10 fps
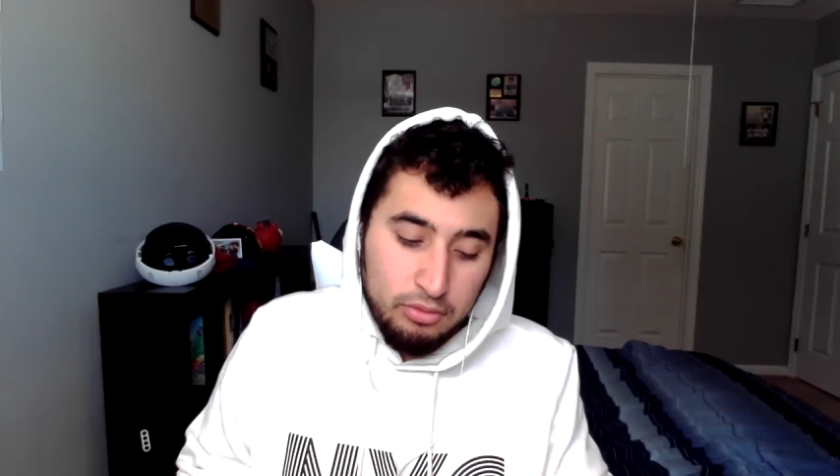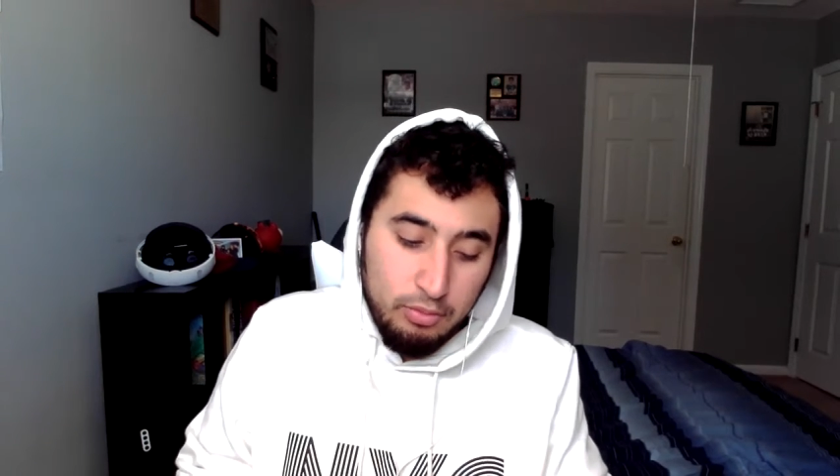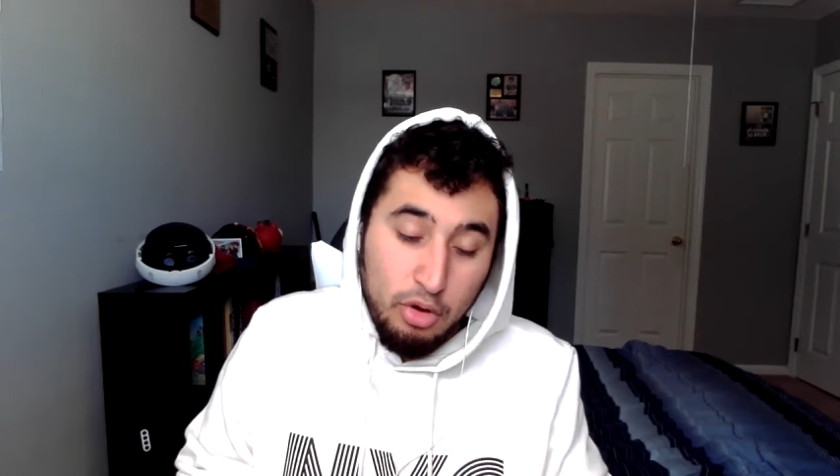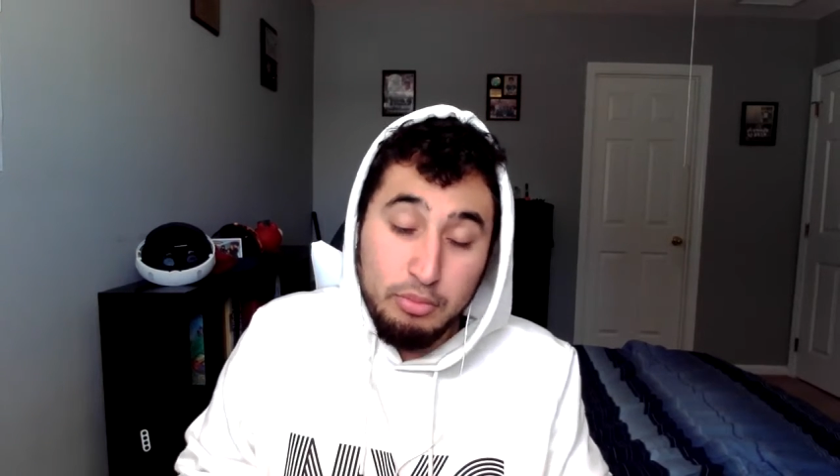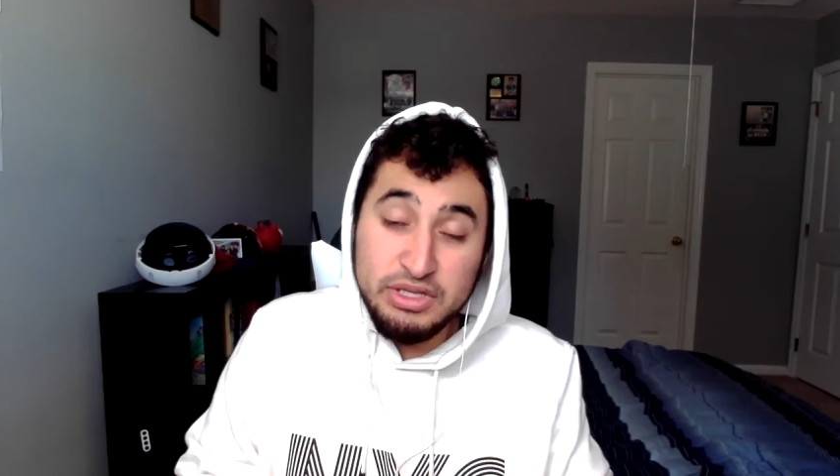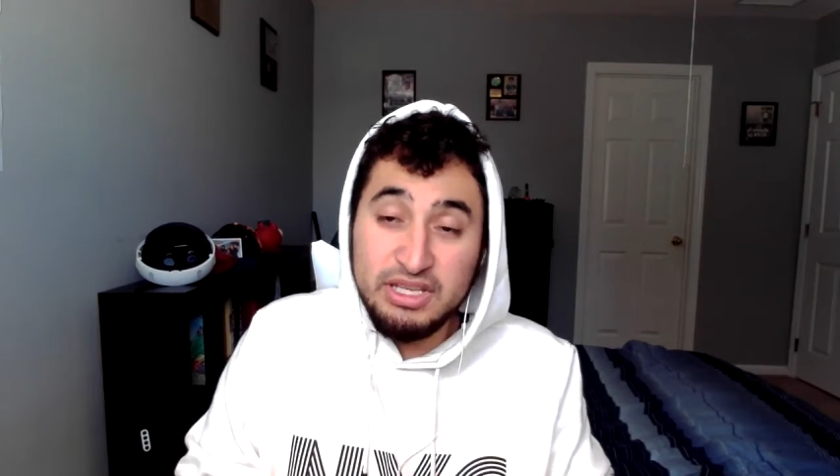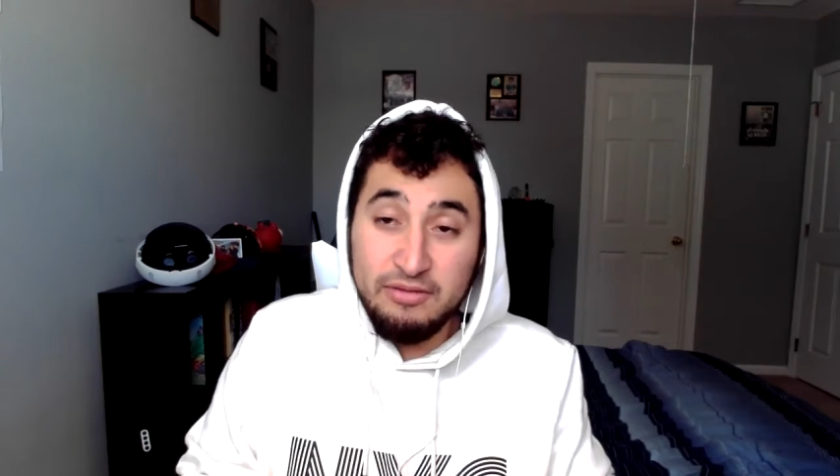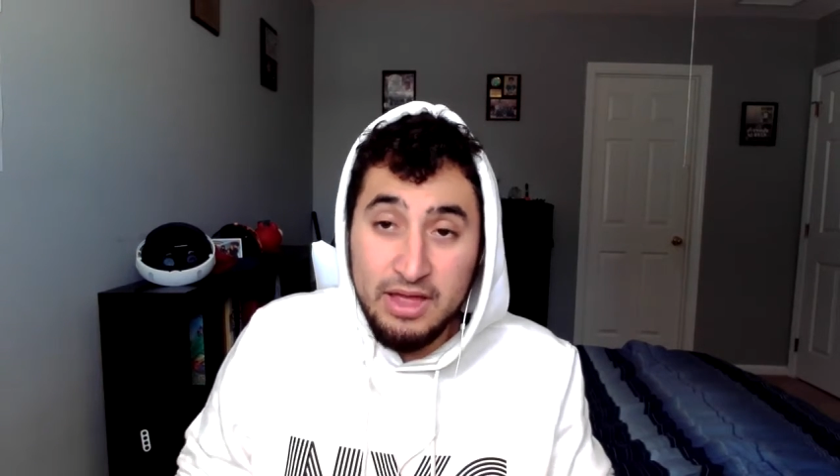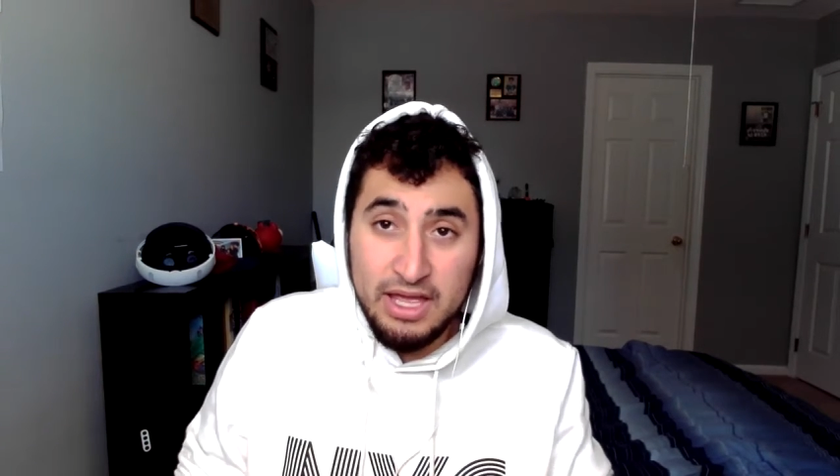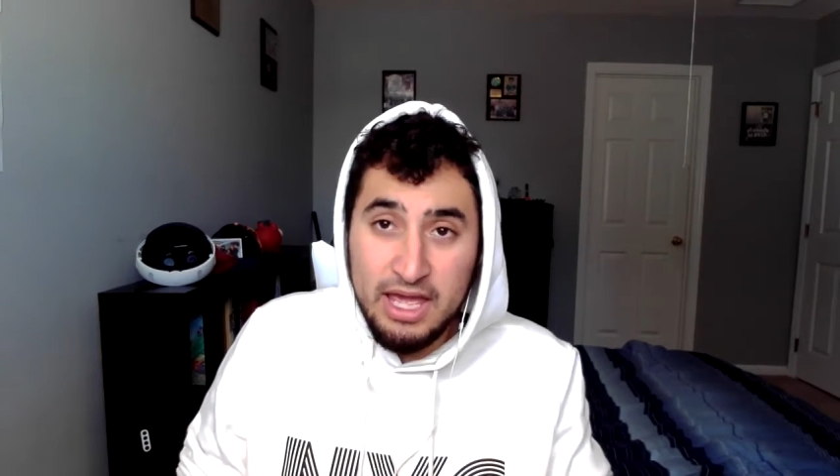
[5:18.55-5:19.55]
purpose of
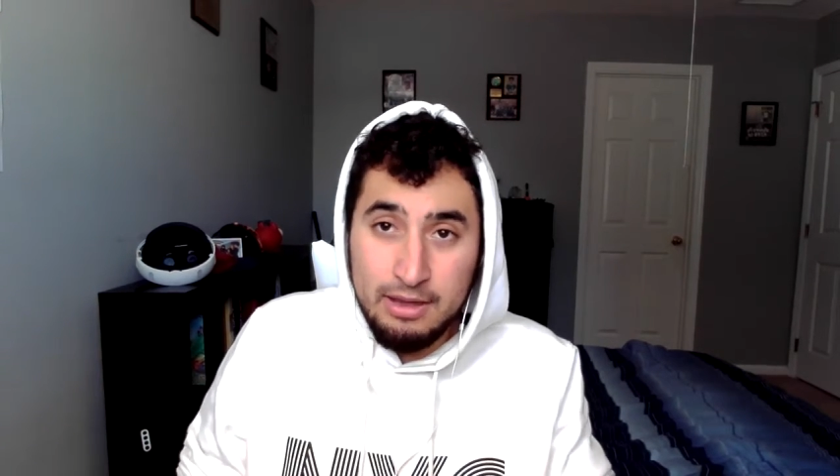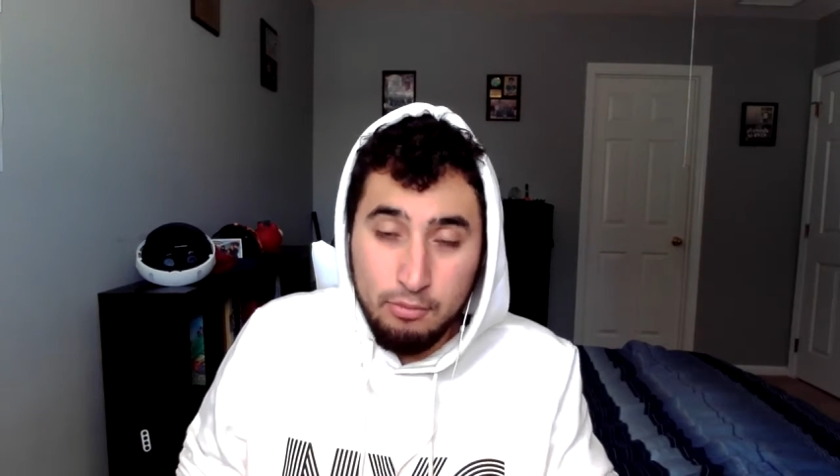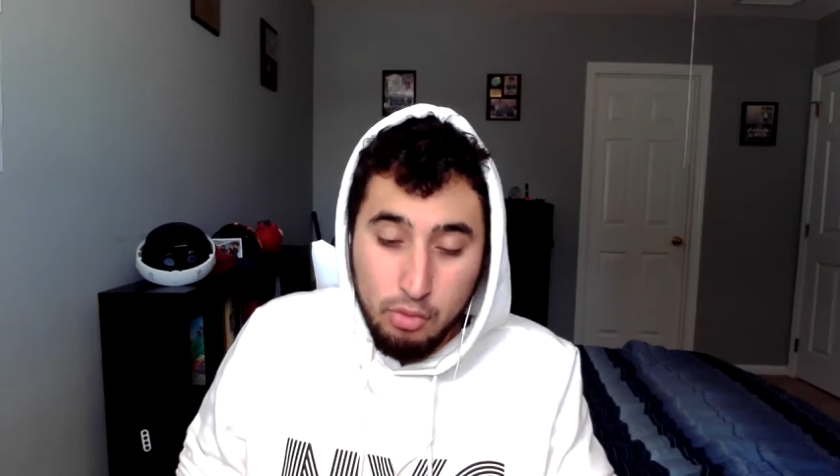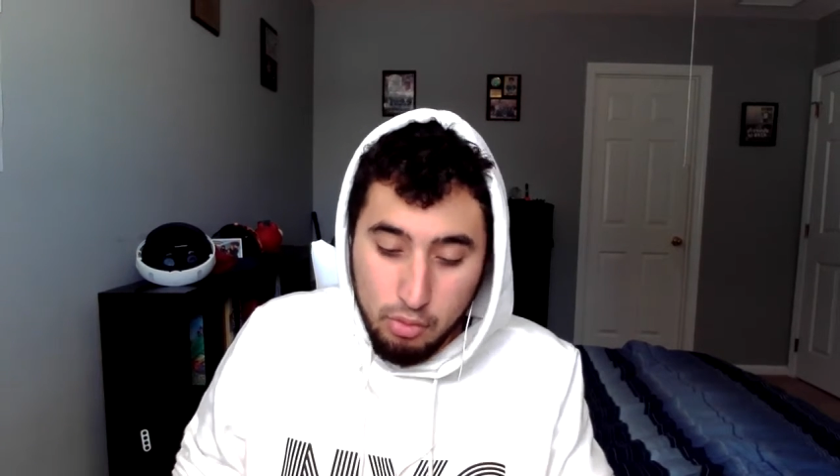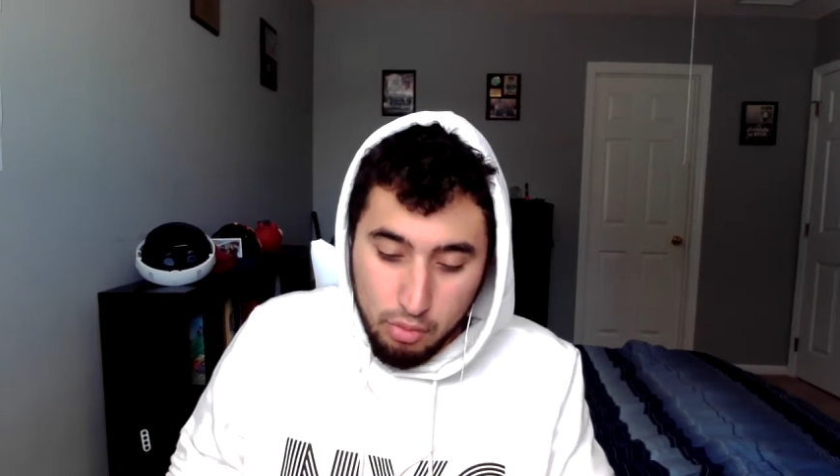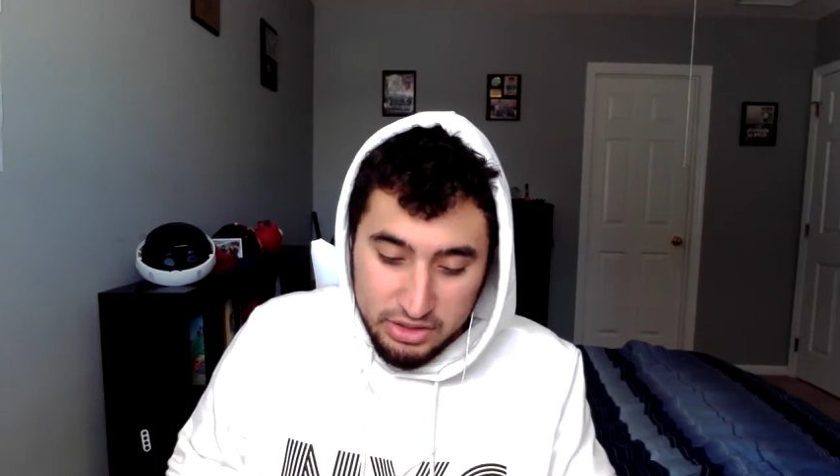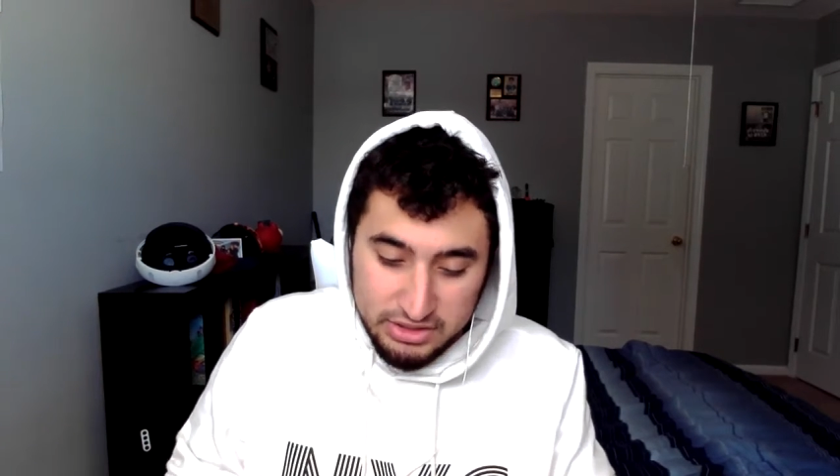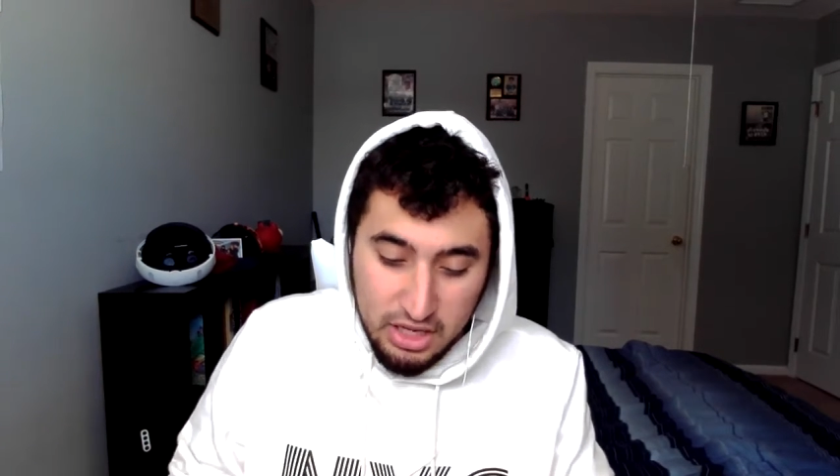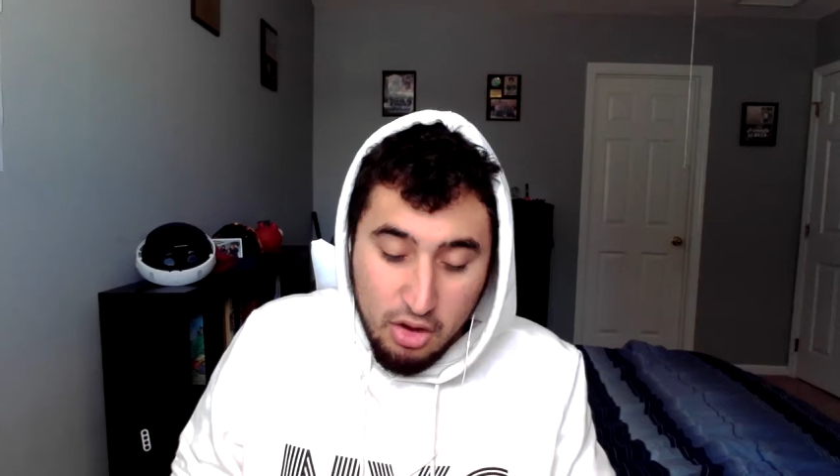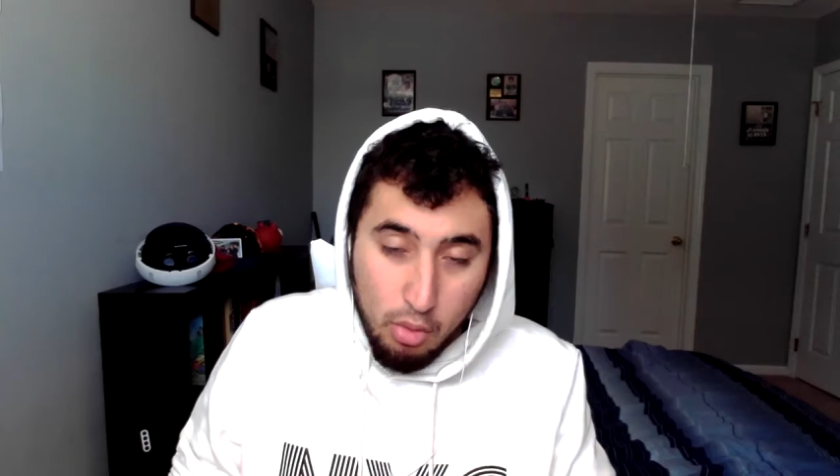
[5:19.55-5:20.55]
that game was.